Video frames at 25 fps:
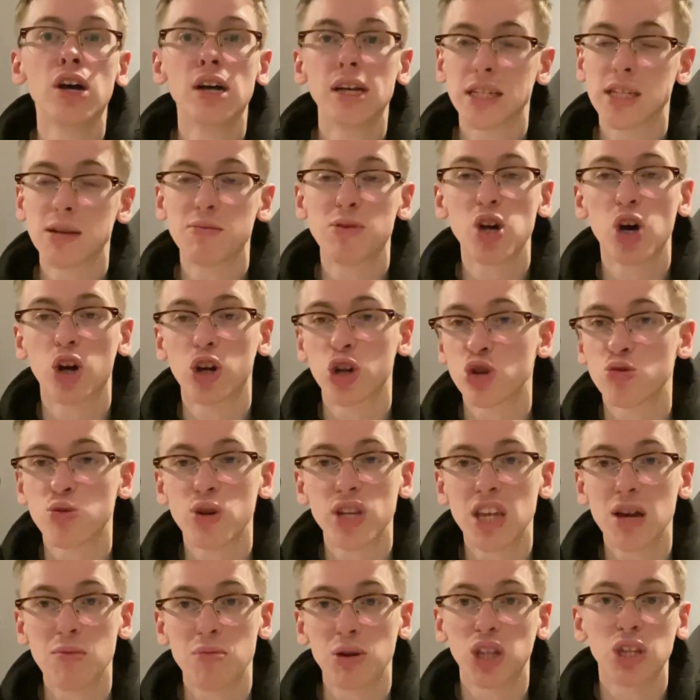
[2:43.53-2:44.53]
to be honest with
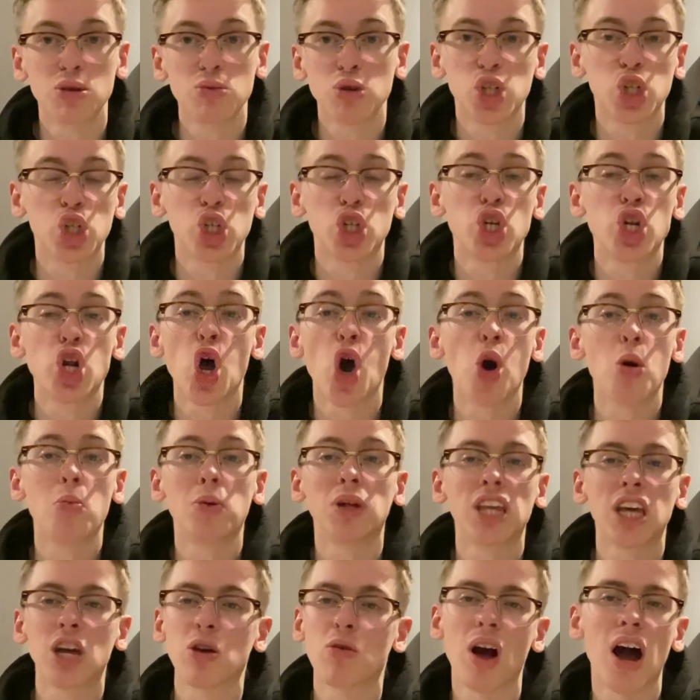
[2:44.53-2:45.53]
you, but there was just
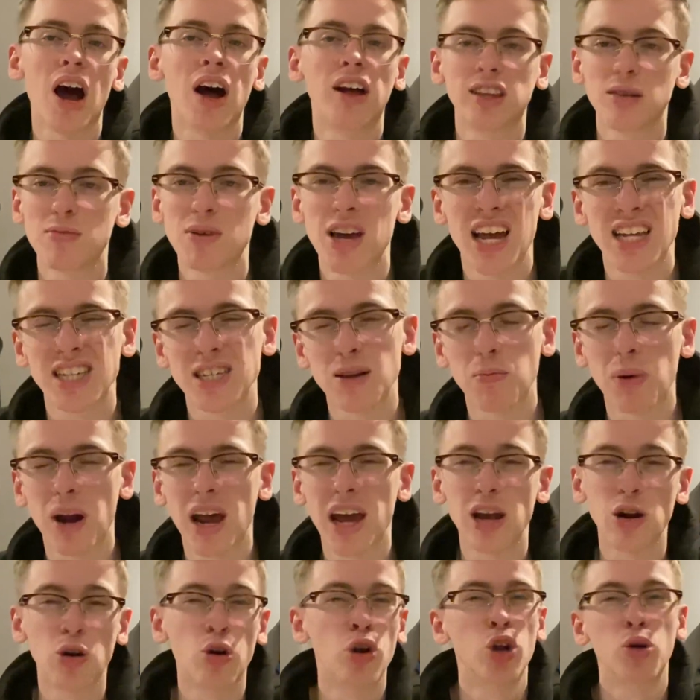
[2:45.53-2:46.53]
nobody around him. He had to play
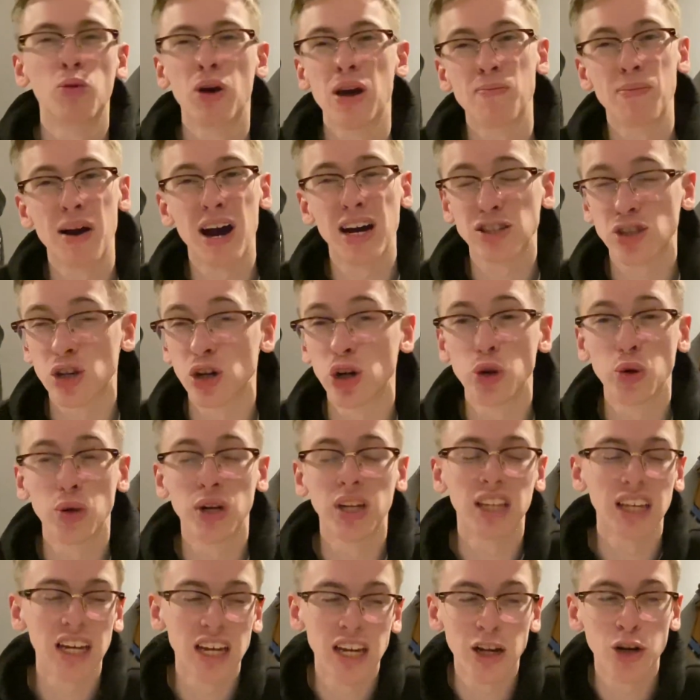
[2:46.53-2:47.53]
it all the way back to Luca
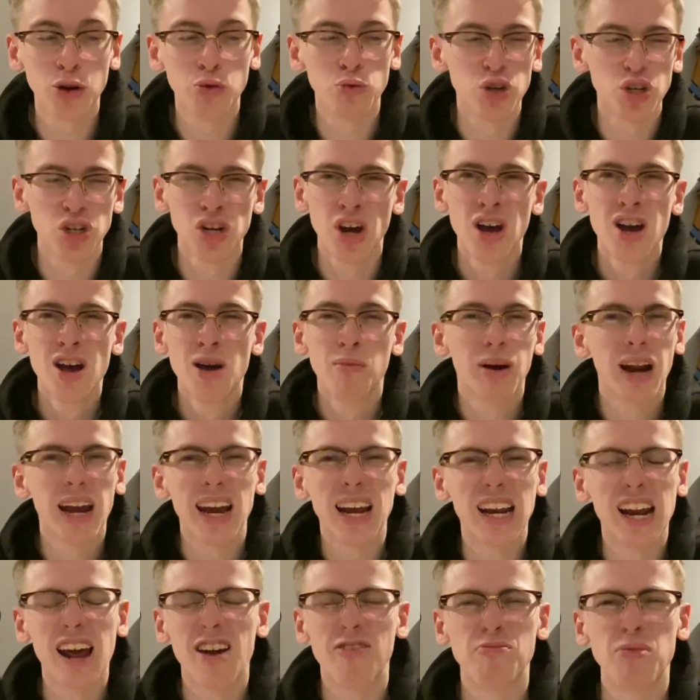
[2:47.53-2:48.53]
Dean, who was playing
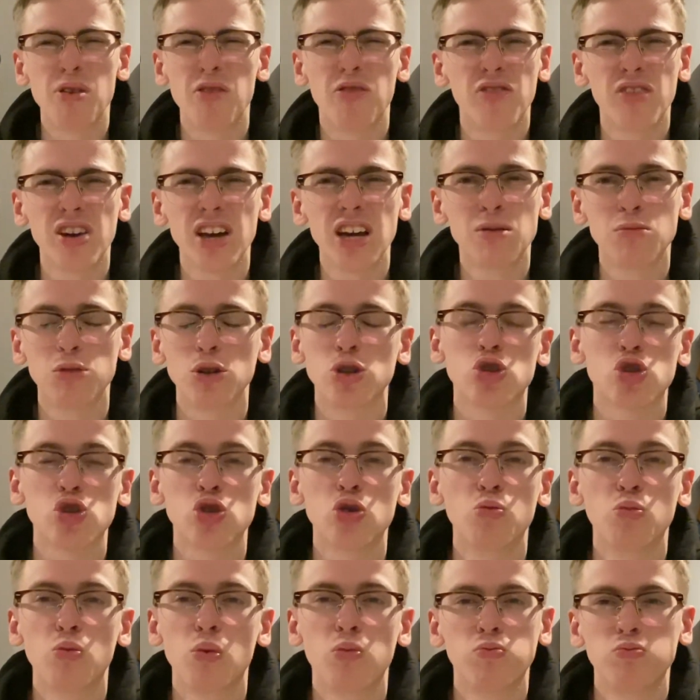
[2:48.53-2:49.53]
left midfield, but
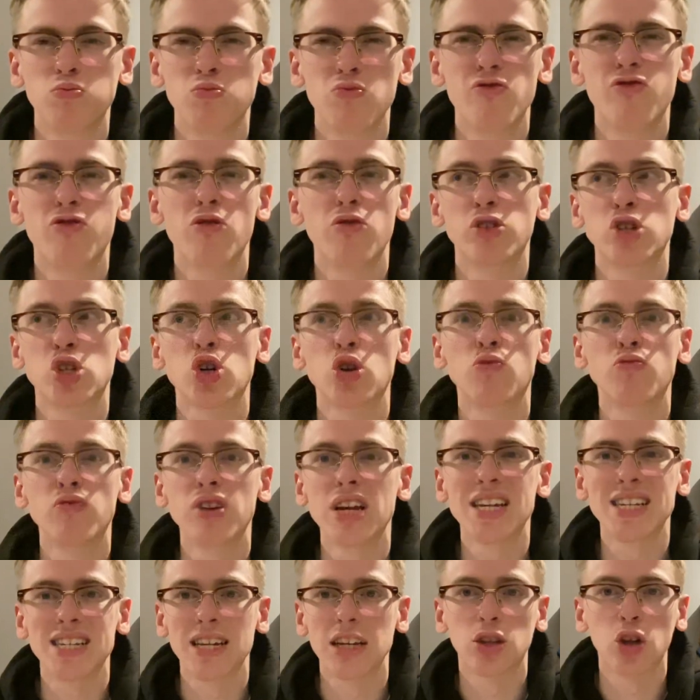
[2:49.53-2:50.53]
for some
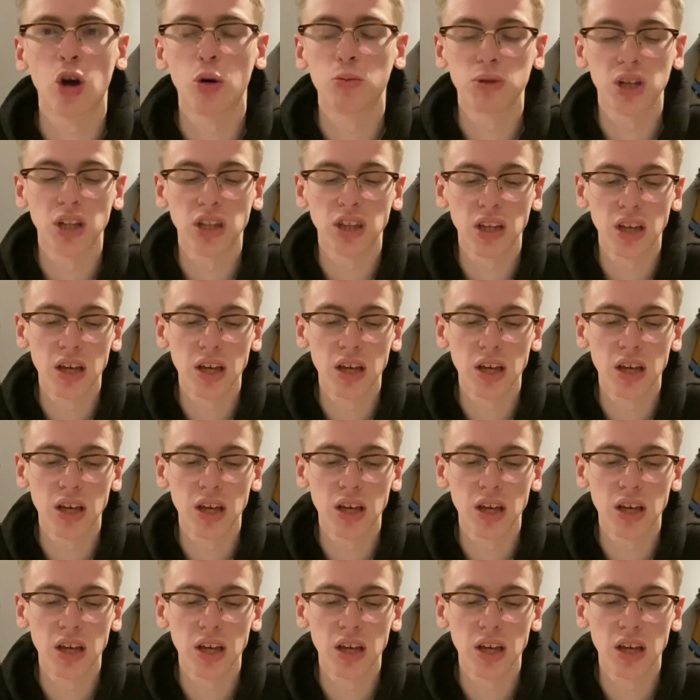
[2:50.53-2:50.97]
reason adopted